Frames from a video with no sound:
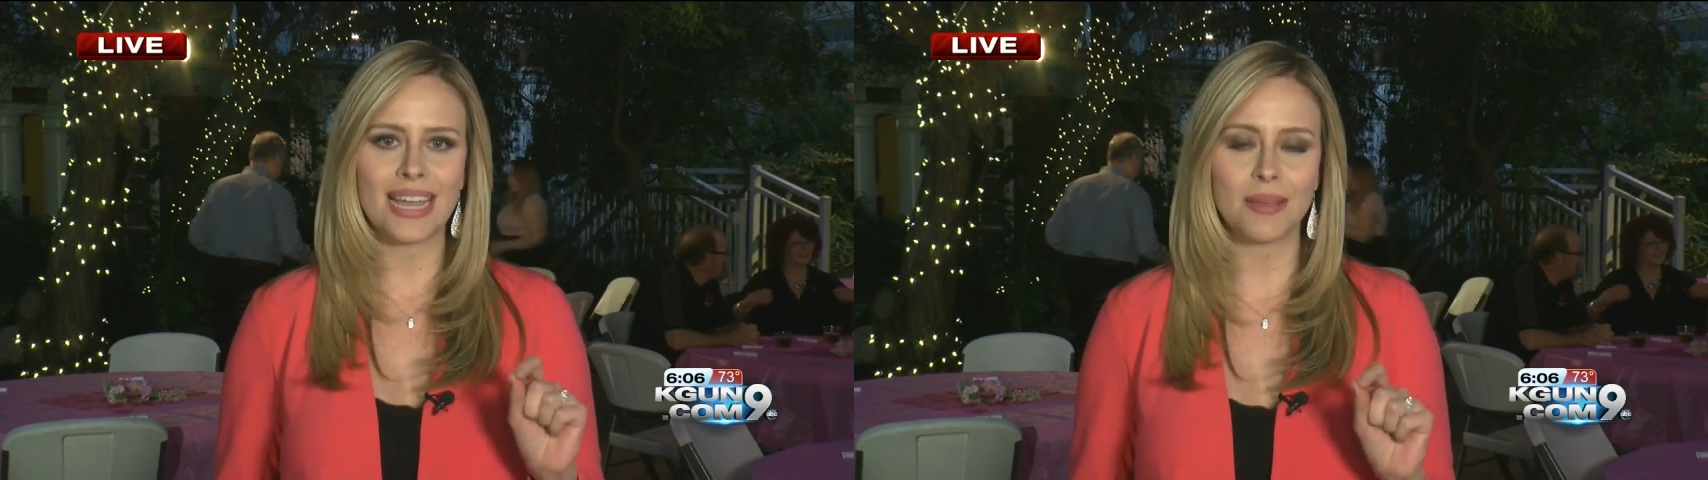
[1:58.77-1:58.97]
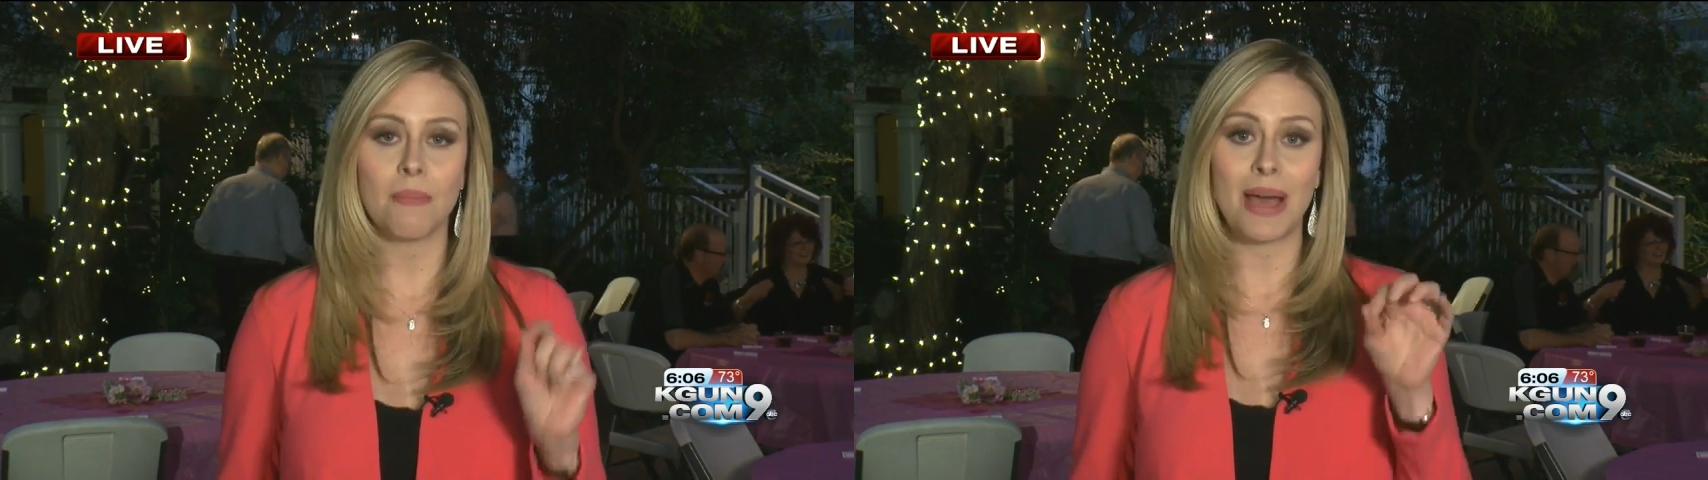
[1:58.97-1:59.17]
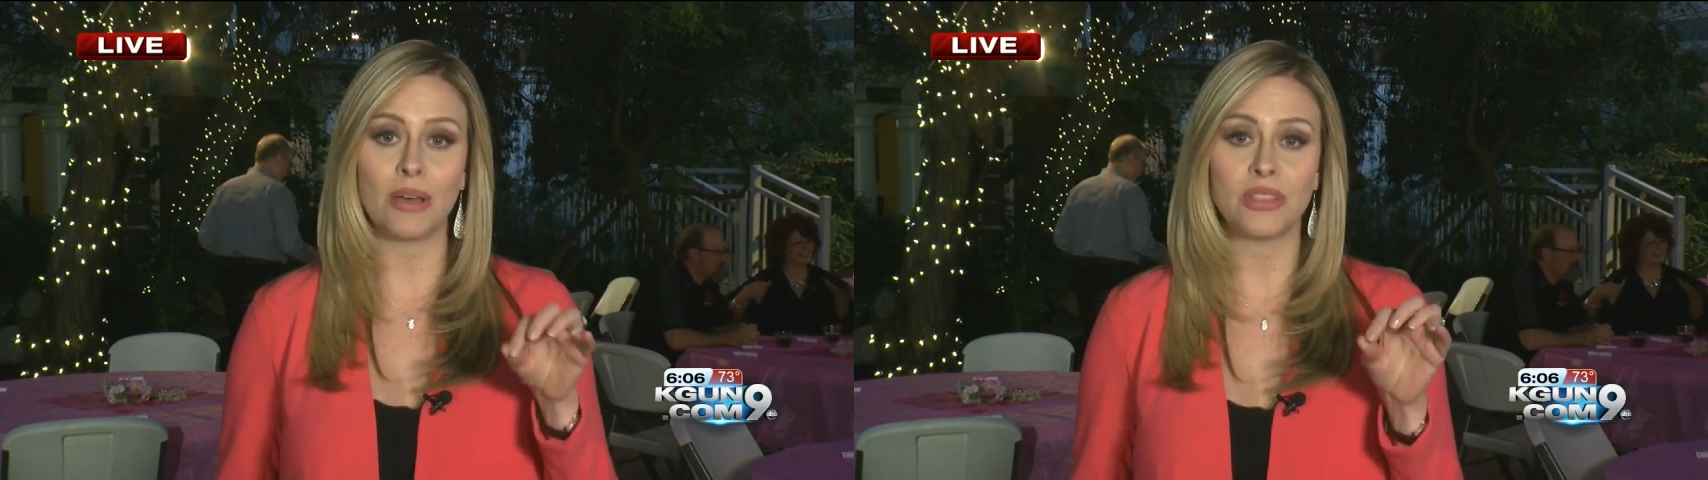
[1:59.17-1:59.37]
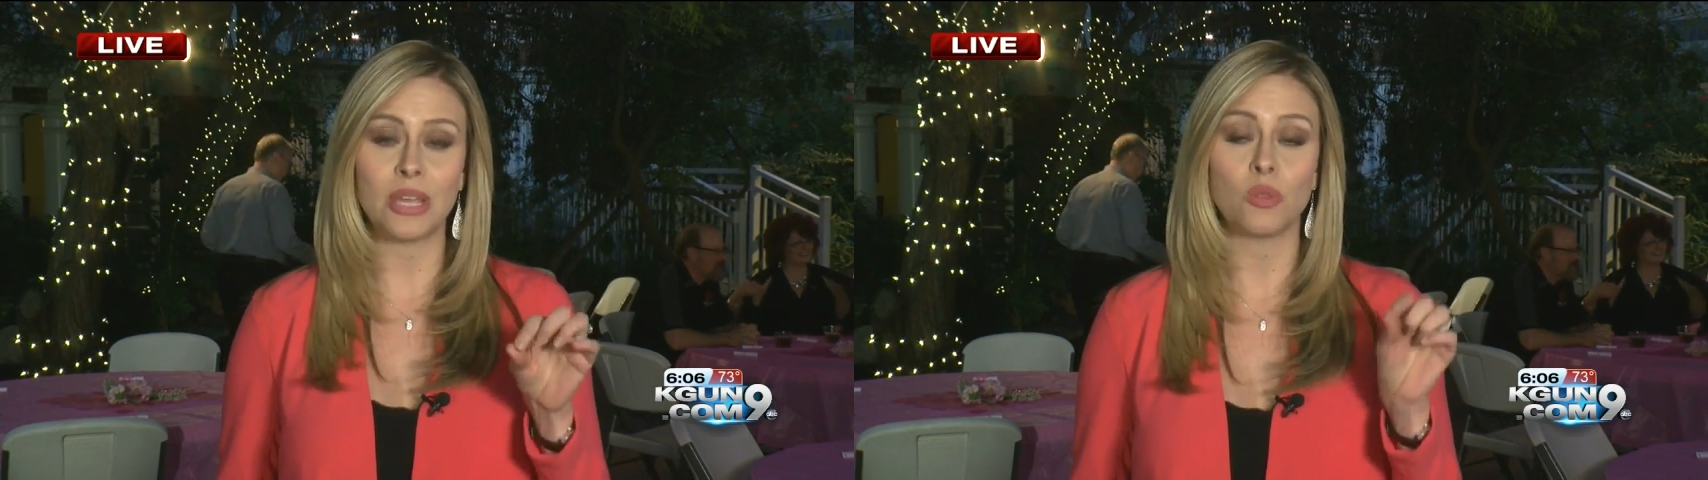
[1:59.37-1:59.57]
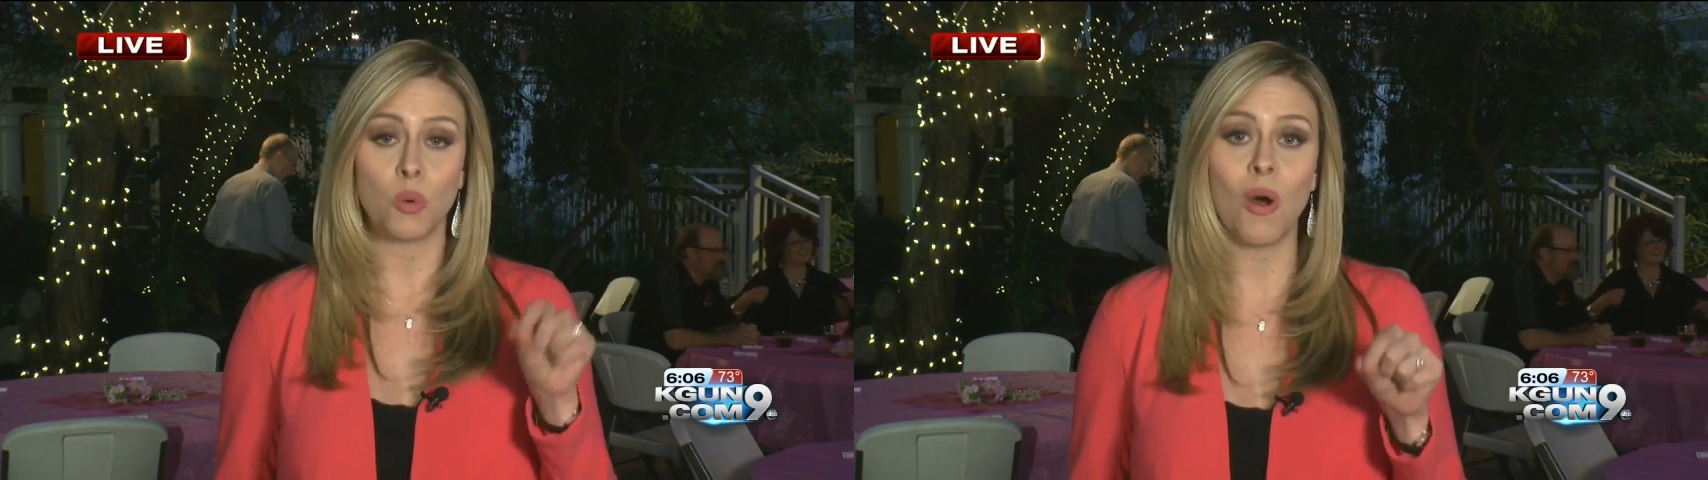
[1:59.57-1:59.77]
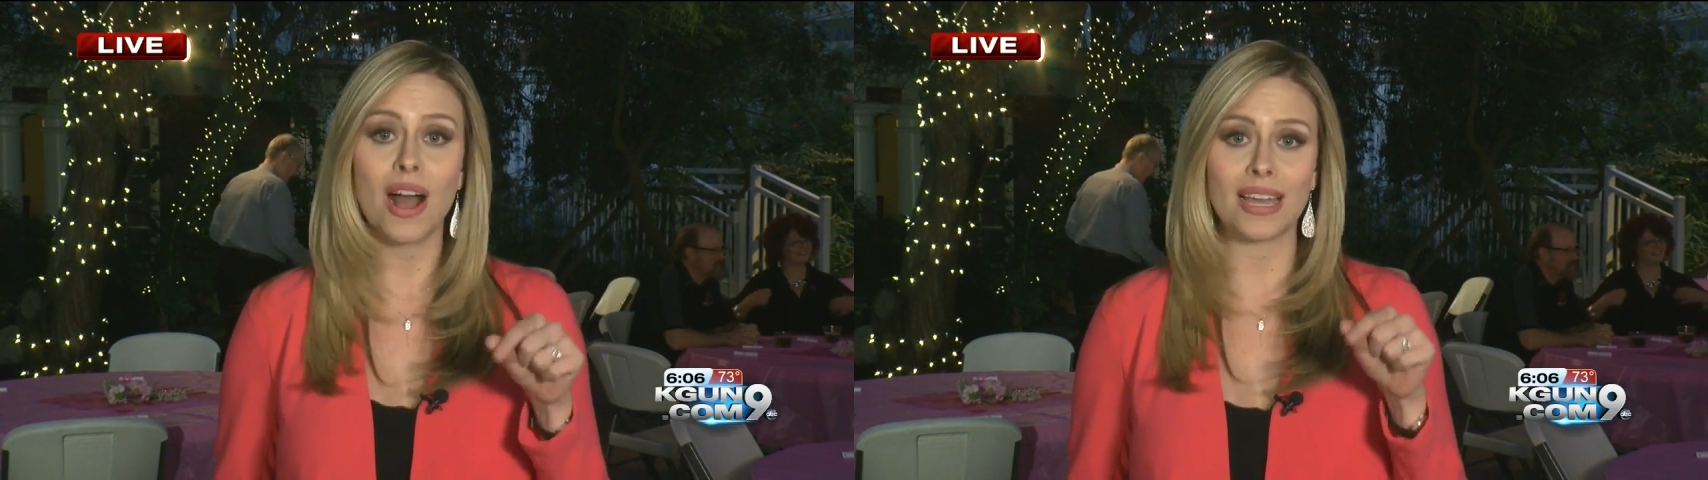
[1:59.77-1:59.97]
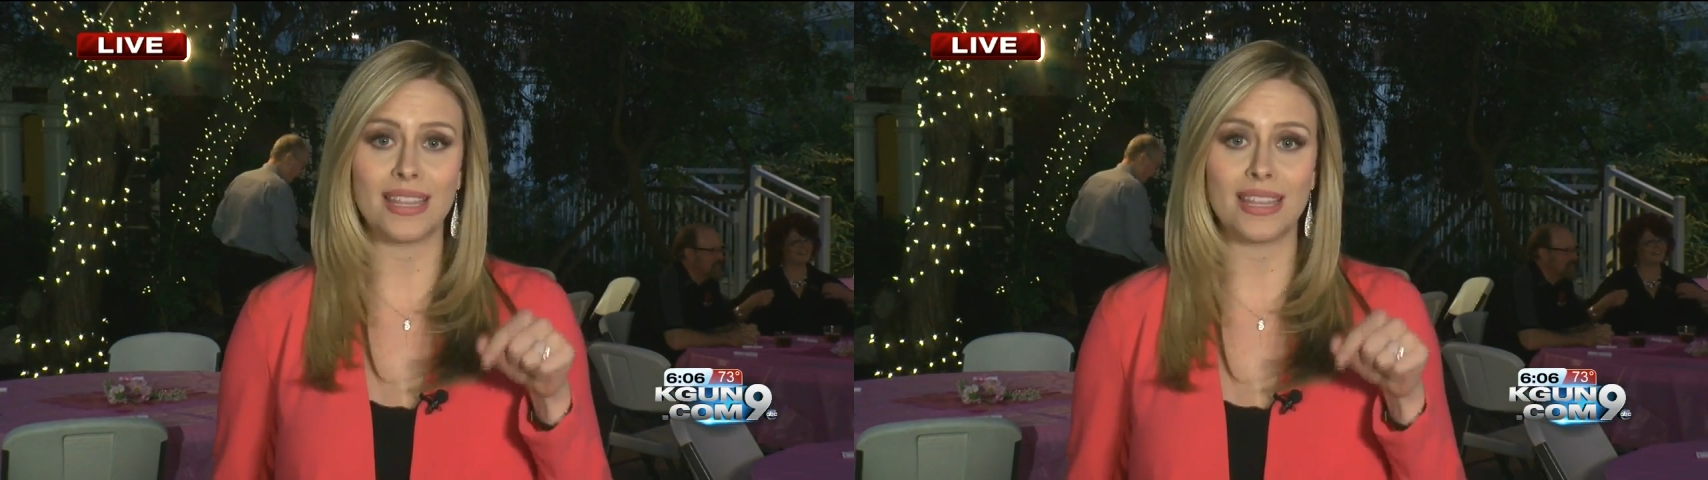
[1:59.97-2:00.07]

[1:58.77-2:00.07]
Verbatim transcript: about the, the walk